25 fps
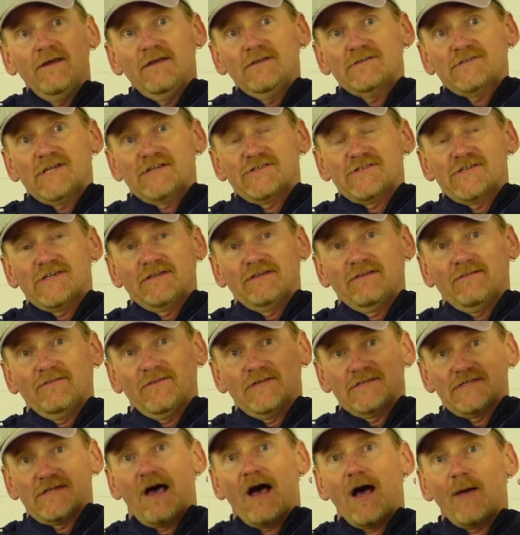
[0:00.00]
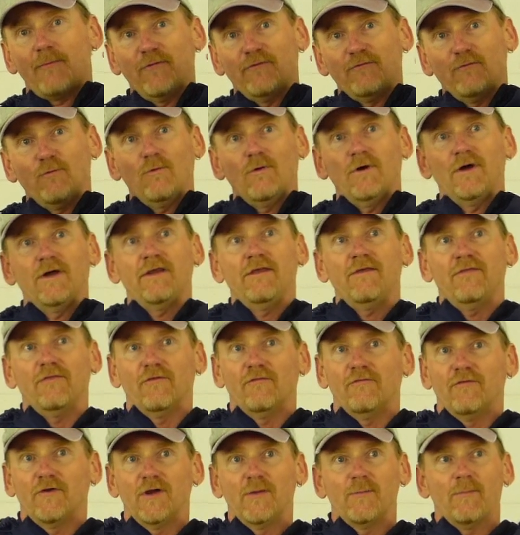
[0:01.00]
touching the top of one, the
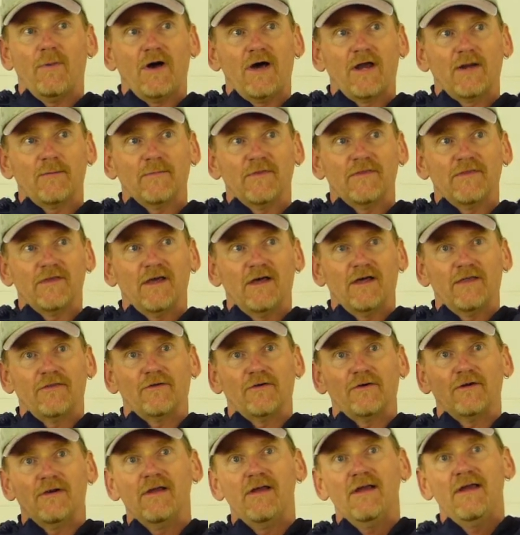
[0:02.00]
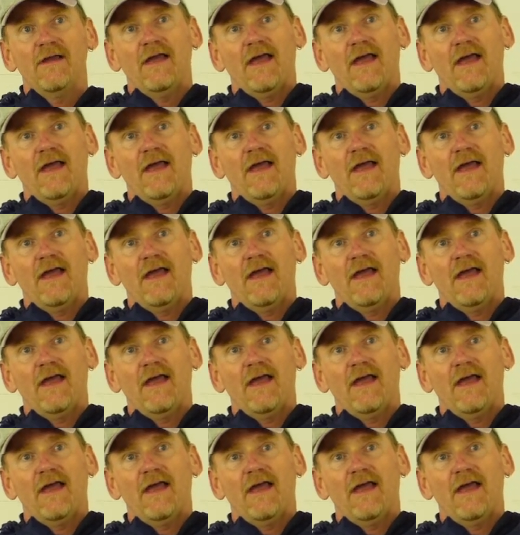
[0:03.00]
very bottom of the other,